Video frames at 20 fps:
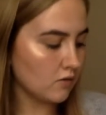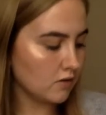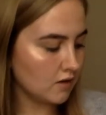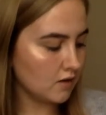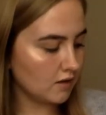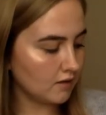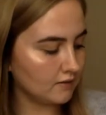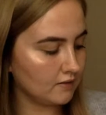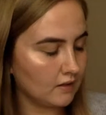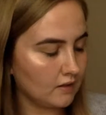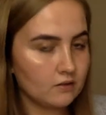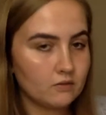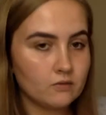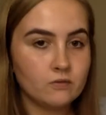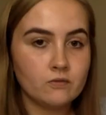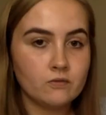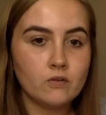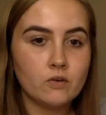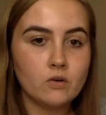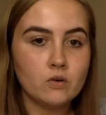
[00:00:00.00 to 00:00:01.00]
it says
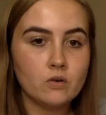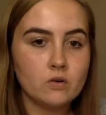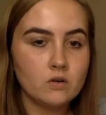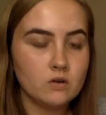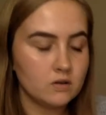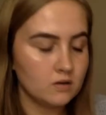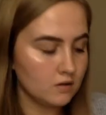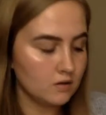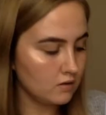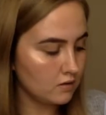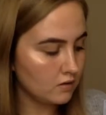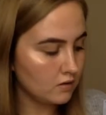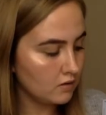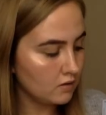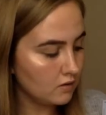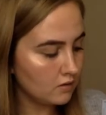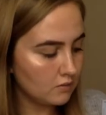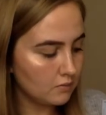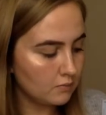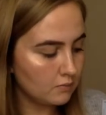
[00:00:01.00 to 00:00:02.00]
4
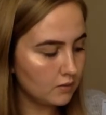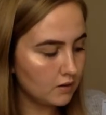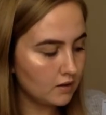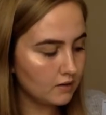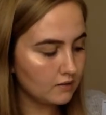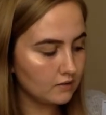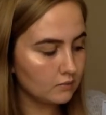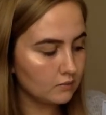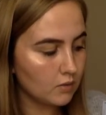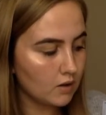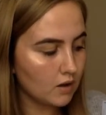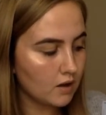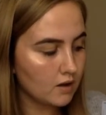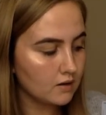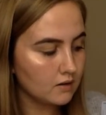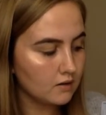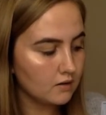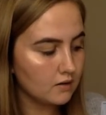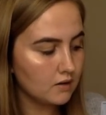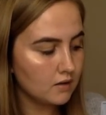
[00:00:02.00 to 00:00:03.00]
plus
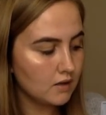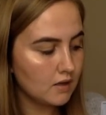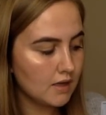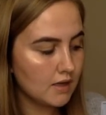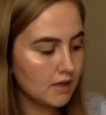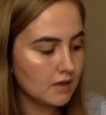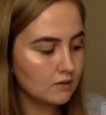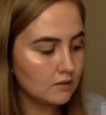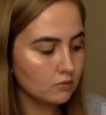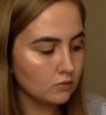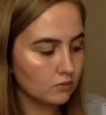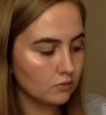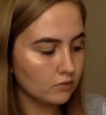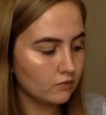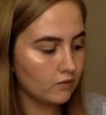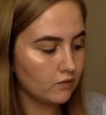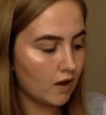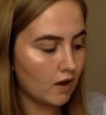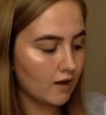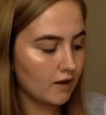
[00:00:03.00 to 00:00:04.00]
1 equals
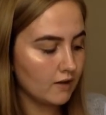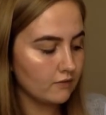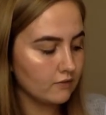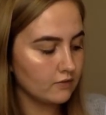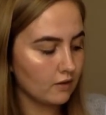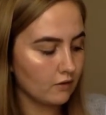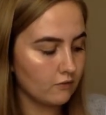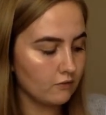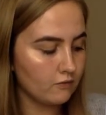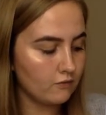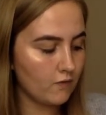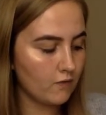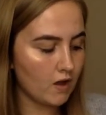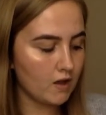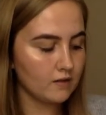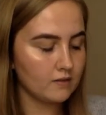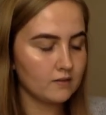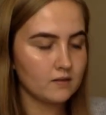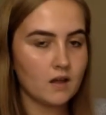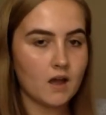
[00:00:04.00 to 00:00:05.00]
5. So
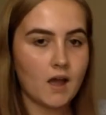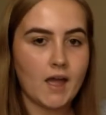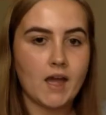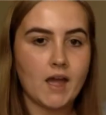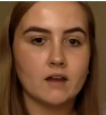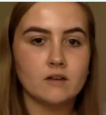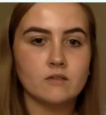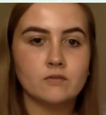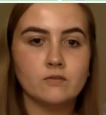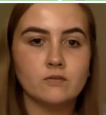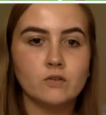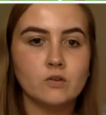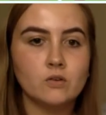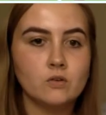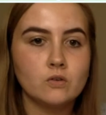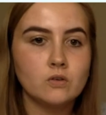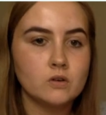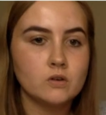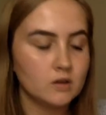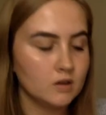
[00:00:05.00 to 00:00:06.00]
first I had
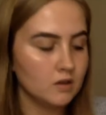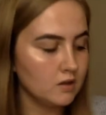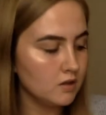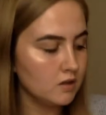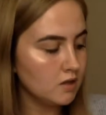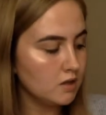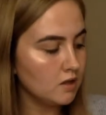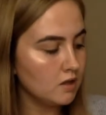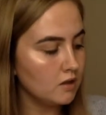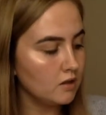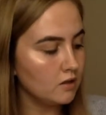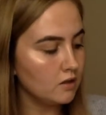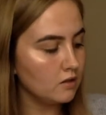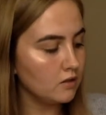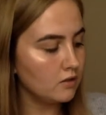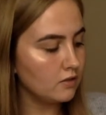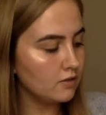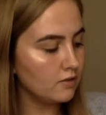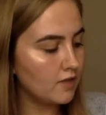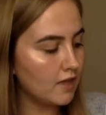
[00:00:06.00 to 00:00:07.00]
4,
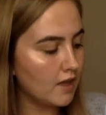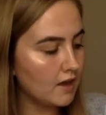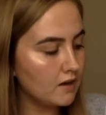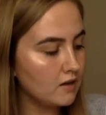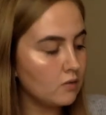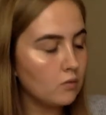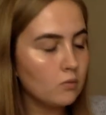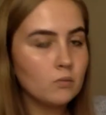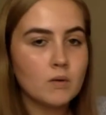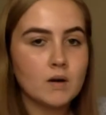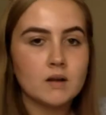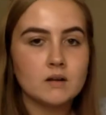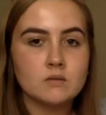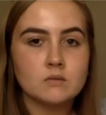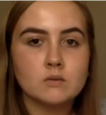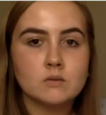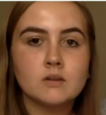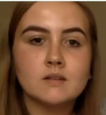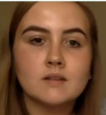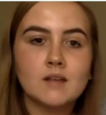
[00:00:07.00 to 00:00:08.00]
then
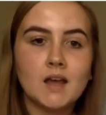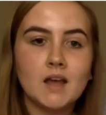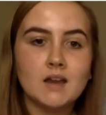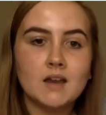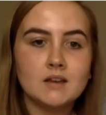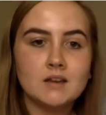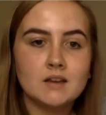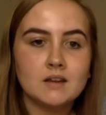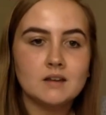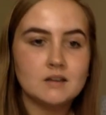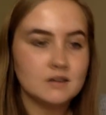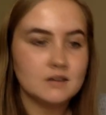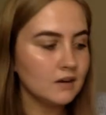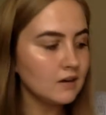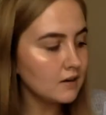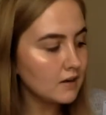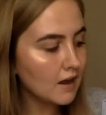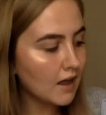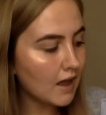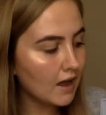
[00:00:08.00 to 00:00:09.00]
1 was added,
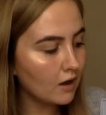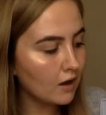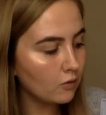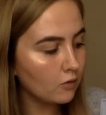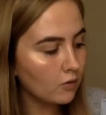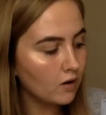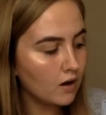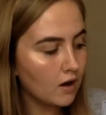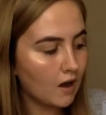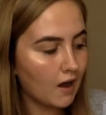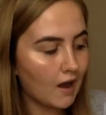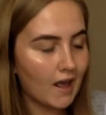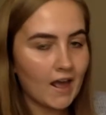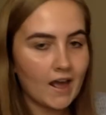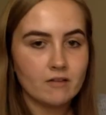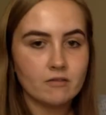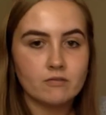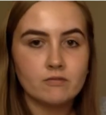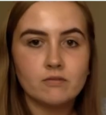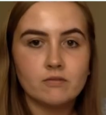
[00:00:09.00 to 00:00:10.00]
now I
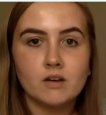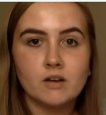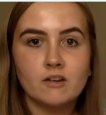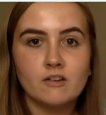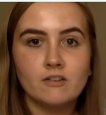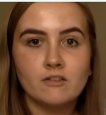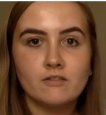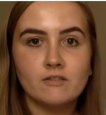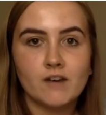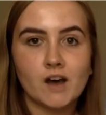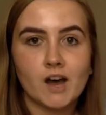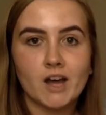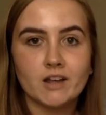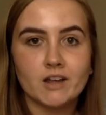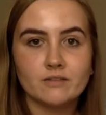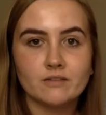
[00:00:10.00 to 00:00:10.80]
have 5.